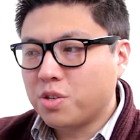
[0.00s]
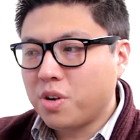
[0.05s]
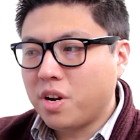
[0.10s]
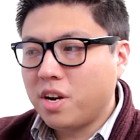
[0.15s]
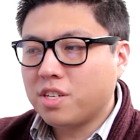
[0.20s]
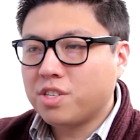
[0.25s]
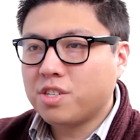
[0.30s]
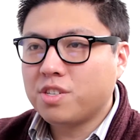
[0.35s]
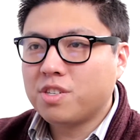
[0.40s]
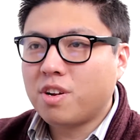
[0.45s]
straight
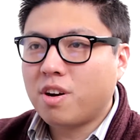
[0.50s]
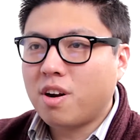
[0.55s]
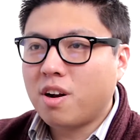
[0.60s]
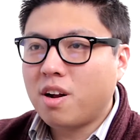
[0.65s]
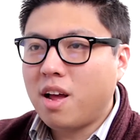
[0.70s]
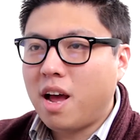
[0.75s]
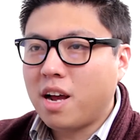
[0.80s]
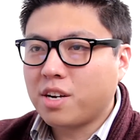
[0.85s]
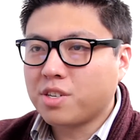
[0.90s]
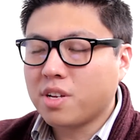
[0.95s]
edges
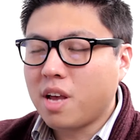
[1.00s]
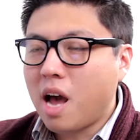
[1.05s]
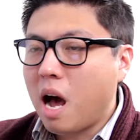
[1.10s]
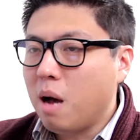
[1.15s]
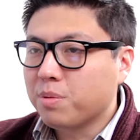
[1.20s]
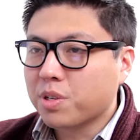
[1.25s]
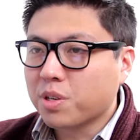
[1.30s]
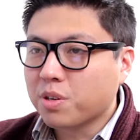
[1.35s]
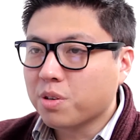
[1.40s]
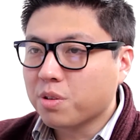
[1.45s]
are actually
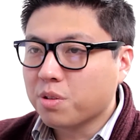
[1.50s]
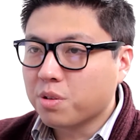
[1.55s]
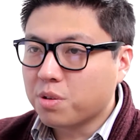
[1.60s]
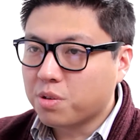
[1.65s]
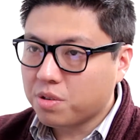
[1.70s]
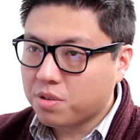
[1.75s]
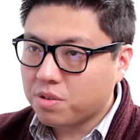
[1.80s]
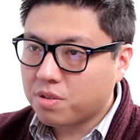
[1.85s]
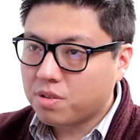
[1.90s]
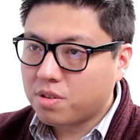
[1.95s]
optical
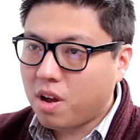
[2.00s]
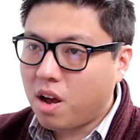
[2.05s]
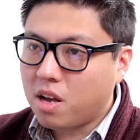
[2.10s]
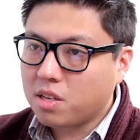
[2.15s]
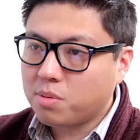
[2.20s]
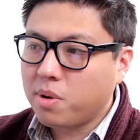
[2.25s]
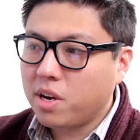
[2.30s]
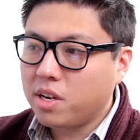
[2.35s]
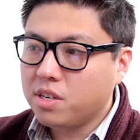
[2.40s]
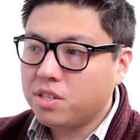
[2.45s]
illusions
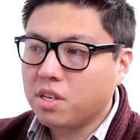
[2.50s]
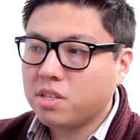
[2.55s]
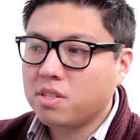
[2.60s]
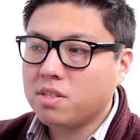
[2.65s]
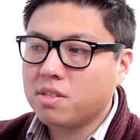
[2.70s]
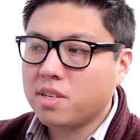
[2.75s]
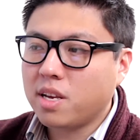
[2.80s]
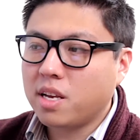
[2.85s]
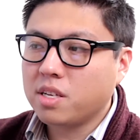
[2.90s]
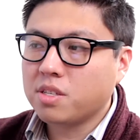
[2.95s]
caused by
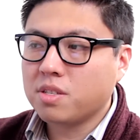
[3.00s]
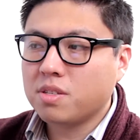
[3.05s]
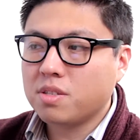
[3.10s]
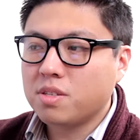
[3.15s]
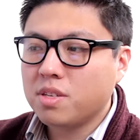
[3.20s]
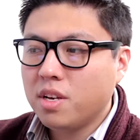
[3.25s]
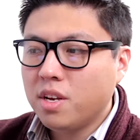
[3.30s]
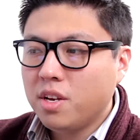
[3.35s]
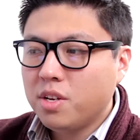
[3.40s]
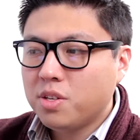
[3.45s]
adjacent
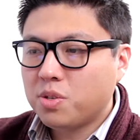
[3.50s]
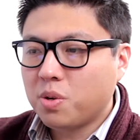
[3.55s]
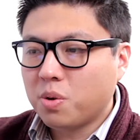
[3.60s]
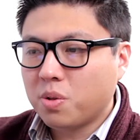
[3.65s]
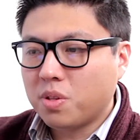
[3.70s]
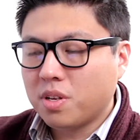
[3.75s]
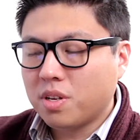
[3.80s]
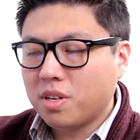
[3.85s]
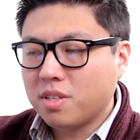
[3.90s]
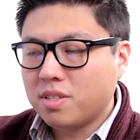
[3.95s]
tangents. So
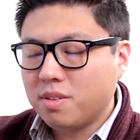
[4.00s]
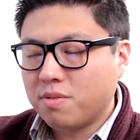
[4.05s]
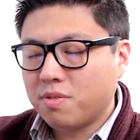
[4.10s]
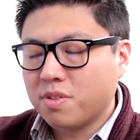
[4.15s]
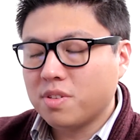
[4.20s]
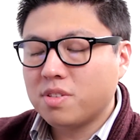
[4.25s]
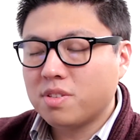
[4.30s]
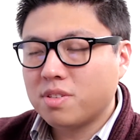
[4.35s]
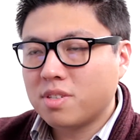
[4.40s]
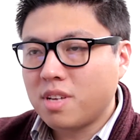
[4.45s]
the
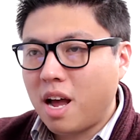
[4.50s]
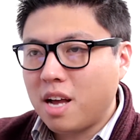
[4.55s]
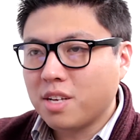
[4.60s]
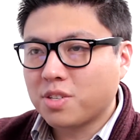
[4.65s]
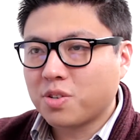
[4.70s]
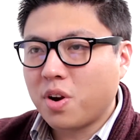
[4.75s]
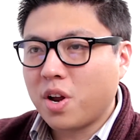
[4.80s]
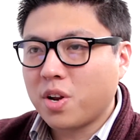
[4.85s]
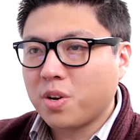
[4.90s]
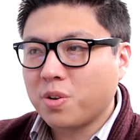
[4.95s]
different size
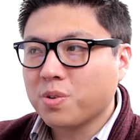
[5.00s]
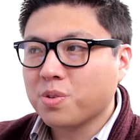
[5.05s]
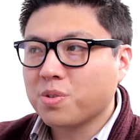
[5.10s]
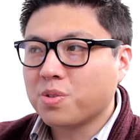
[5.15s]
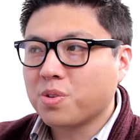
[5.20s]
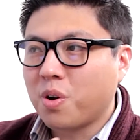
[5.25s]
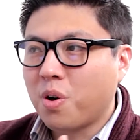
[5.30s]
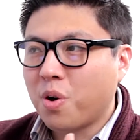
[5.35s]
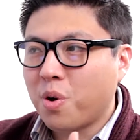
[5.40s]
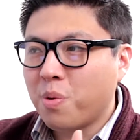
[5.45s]

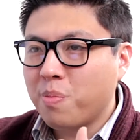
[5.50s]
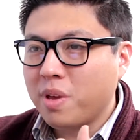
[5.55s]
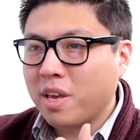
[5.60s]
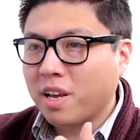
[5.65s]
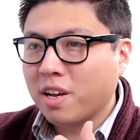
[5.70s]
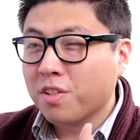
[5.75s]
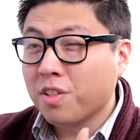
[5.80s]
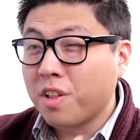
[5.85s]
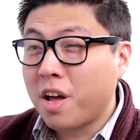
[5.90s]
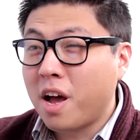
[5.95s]
granules are
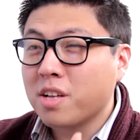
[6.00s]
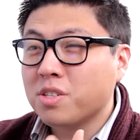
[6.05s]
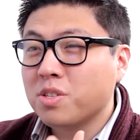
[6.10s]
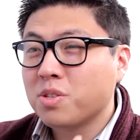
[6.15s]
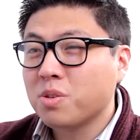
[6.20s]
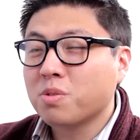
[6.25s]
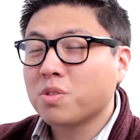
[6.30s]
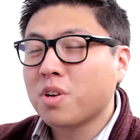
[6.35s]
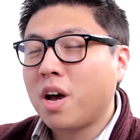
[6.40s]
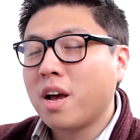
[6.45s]
being aligned
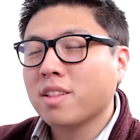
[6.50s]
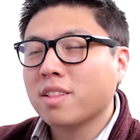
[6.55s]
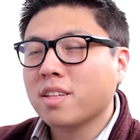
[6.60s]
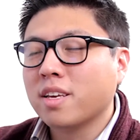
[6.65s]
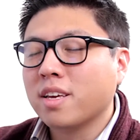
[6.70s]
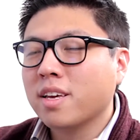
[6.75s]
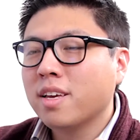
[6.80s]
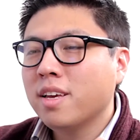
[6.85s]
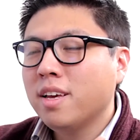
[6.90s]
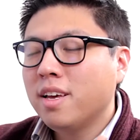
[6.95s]
so
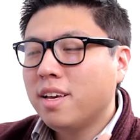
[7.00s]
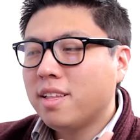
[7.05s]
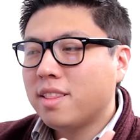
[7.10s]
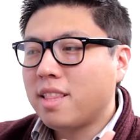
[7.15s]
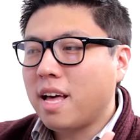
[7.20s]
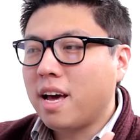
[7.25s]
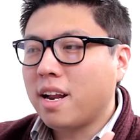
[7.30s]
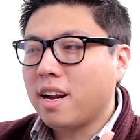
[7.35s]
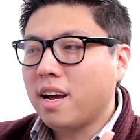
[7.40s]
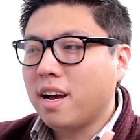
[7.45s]
tightly
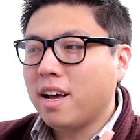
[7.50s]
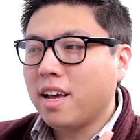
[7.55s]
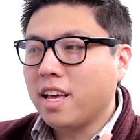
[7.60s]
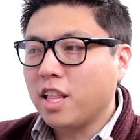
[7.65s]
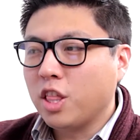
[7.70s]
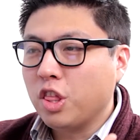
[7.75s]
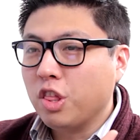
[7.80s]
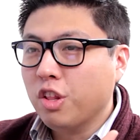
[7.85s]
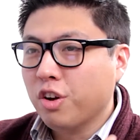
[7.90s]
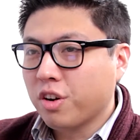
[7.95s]
that
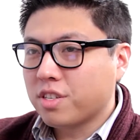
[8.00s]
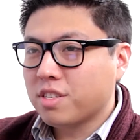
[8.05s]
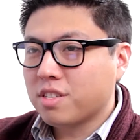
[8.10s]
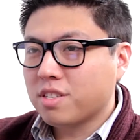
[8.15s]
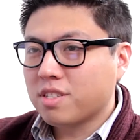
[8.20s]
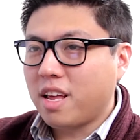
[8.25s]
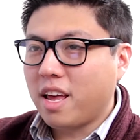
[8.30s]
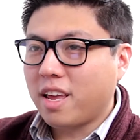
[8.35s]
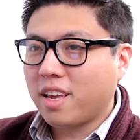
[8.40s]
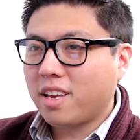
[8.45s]
it
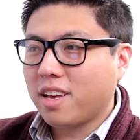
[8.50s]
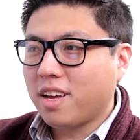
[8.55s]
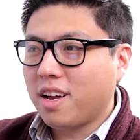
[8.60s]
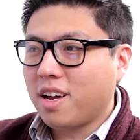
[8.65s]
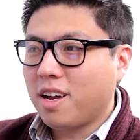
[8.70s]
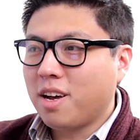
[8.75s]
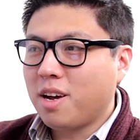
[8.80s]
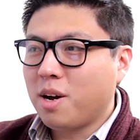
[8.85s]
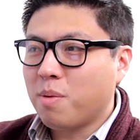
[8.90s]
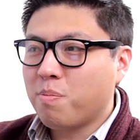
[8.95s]
looks like
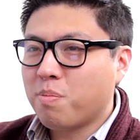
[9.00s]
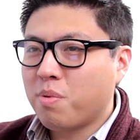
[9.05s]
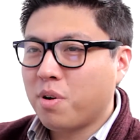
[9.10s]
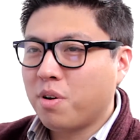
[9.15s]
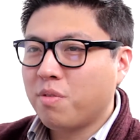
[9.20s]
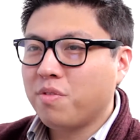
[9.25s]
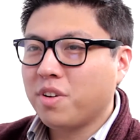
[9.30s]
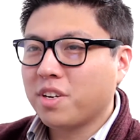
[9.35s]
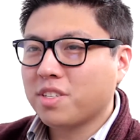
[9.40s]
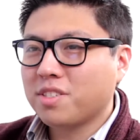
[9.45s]
a
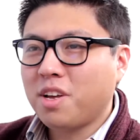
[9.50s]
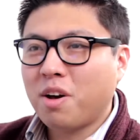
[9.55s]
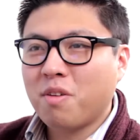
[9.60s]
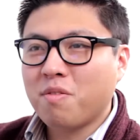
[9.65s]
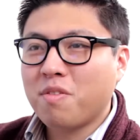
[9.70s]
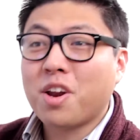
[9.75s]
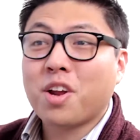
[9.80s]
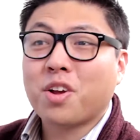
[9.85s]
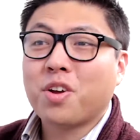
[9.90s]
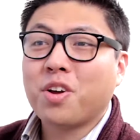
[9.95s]
perfect
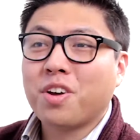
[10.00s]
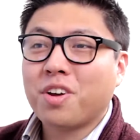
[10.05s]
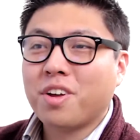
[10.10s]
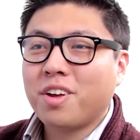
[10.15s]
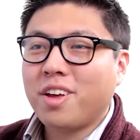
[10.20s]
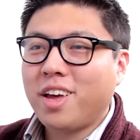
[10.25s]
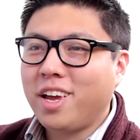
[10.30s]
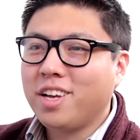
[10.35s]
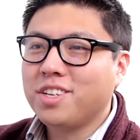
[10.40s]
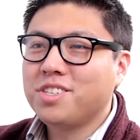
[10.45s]

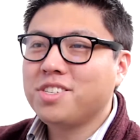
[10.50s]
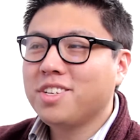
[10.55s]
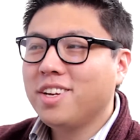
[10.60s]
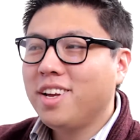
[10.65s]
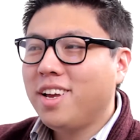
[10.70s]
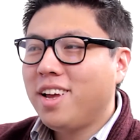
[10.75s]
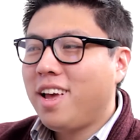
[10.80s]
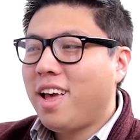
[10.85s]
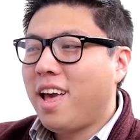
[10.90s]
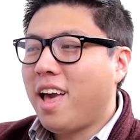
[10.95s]
Helvetica H.
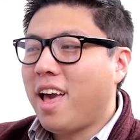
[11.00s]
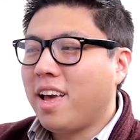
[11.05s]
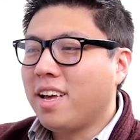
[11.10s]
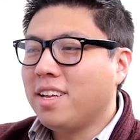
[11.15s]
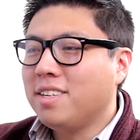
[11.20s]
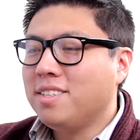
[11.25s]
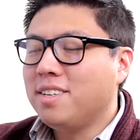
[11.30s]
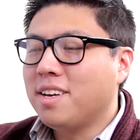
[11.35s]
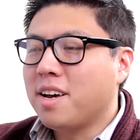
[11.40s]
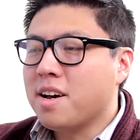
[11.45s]

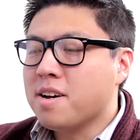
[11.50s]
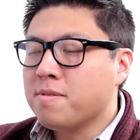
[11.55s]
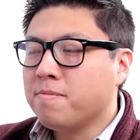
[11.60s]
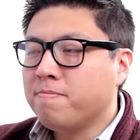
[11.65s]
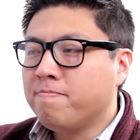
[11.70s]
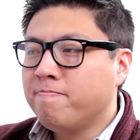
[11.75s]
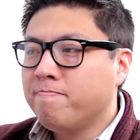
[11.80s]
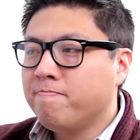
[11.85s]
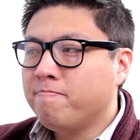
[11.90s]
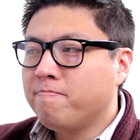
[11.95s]
And
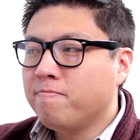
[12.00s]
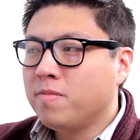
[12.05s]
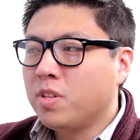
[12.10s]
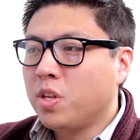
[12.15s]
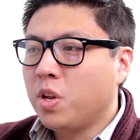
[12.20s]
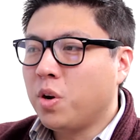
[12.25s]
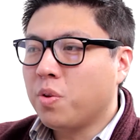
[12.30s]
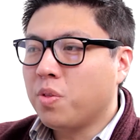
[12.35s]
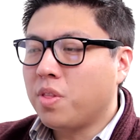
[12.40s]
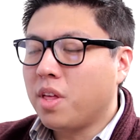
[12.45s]

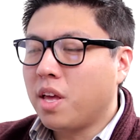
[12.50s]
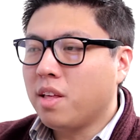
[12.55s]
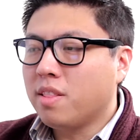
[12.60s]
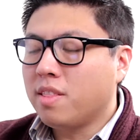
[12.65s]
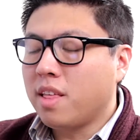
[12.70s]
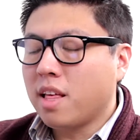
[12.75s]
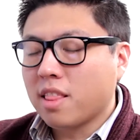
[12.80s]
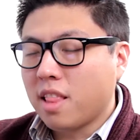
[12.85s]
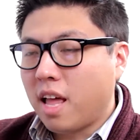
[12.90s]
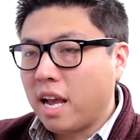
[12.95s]

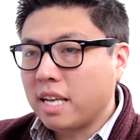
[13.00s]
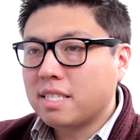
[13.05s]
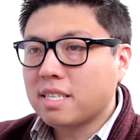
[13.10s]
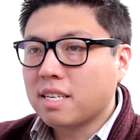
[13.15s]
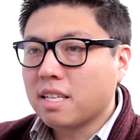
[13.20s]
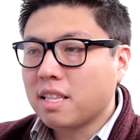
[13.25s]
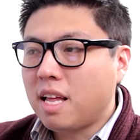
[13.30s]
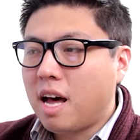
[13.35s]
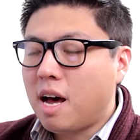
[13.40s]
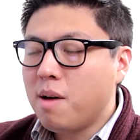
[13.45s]
they liked it
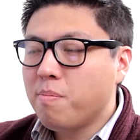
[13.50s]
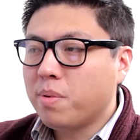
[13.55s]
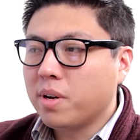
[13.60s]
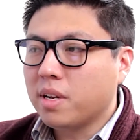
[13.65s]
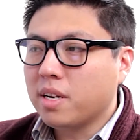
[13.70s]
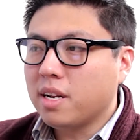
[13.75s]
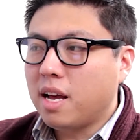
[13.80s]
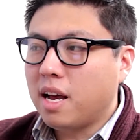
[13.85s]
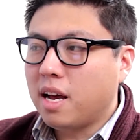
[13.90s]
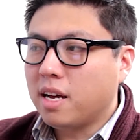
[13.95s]
a lot,
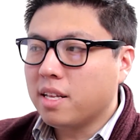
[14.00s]
but